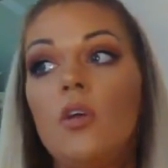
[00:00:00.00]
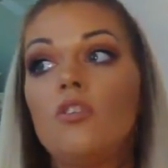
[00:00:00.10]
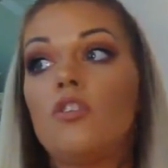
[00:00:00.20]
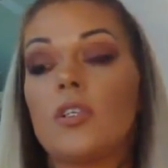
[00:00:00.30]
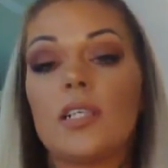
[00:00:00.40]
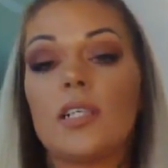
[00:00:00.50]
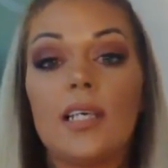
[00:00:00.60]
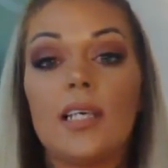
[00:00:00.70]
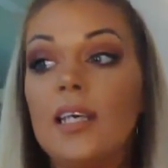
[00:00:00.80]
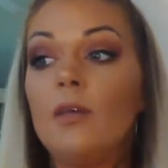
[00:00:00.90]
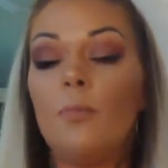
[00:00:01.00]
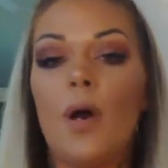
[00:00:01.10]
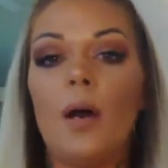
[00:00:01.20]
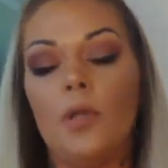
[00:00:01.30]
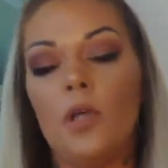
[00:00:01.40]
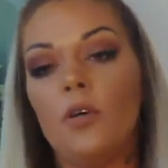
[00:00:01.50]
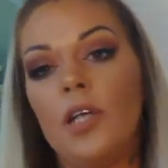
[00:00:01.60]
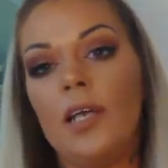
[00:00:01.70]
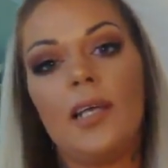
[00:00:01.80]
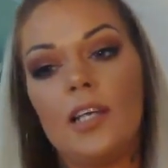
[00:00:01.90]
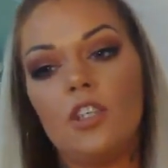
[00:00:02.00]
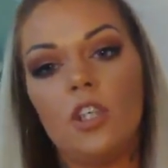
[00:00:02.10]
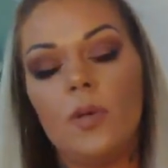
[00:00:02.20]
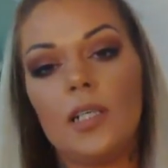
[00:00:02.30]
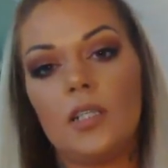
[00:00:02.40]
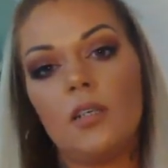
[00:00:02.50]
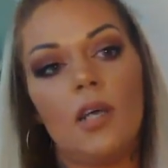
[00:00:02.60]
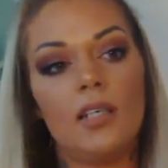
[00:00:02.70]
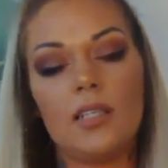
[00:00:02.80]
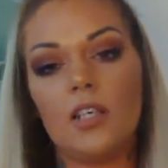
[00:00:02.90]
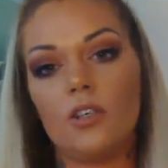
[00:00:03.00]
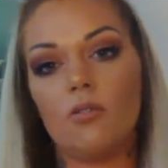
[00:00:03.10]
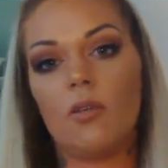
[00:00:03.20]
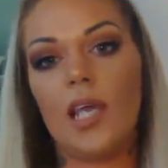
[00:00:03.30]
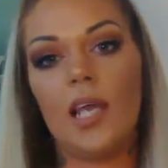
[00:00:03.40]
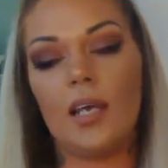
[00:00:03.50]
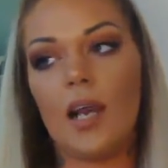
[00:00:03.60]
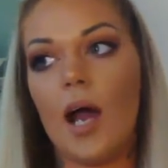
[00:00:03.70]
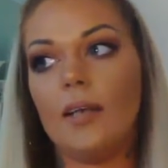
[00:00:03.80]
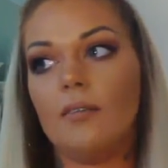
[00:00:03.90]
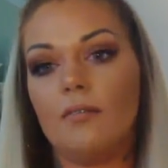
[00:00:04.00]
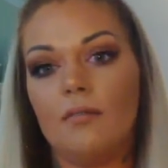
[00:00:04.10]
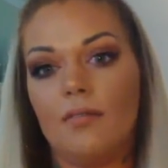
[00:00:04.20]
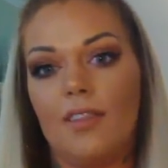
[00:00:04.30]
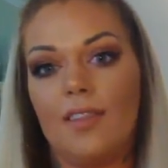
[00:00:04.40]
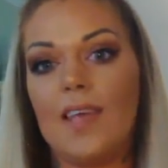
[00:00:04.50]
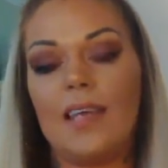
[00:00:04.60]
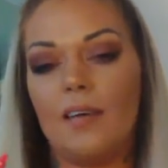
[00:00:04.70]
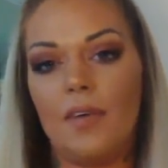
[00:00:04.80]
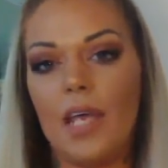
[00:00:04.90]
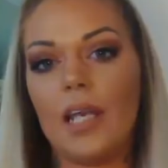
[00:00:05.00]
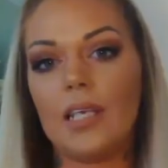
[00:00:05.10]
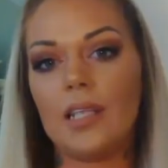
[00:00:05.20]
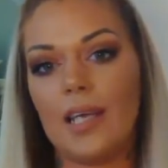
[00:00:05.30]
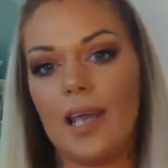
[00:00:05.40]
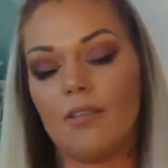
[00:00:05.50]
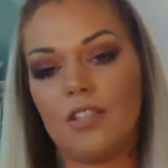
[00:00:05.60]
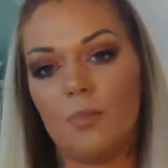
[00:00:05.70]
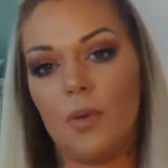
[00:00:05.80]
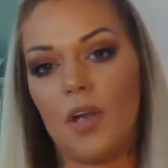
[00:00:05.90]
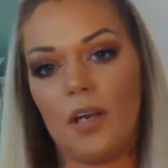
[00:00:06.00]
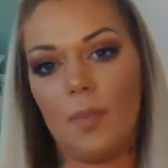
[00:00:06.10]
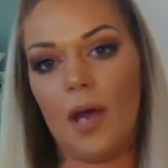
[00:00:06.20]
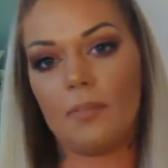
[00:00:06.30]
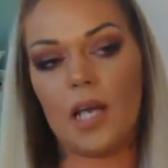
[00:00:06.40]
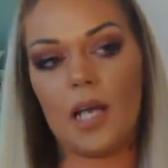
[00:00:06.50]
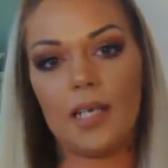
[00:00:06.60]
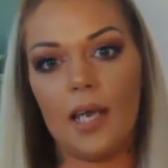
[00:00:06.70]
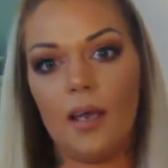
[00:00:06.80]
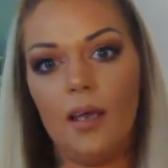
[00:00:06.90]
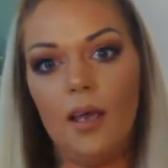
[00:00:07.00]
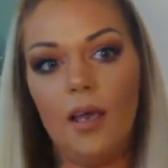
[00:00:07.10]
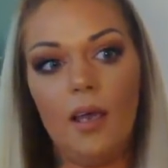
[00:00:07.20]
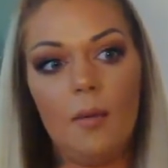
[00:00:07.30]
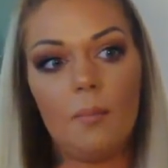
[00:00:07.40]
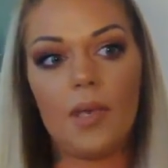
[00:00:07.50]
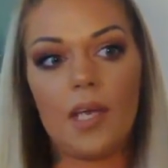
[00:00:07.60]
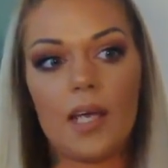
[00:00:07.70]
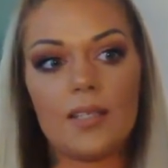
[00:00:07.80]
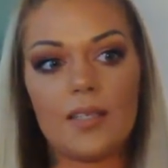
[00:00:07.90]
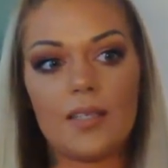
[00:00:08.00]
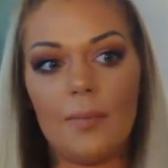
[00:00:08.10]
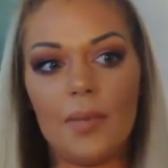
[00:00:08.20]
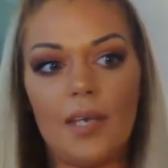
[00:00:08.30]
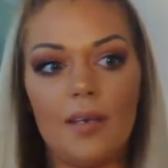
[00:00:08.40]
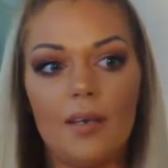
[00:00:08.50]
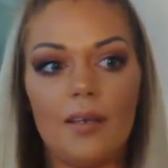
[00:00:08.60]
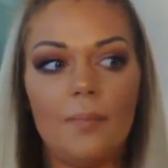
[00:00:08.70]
just keep uploading into it to, until you cannot think of anything else to put on a pop socket. Because I mean,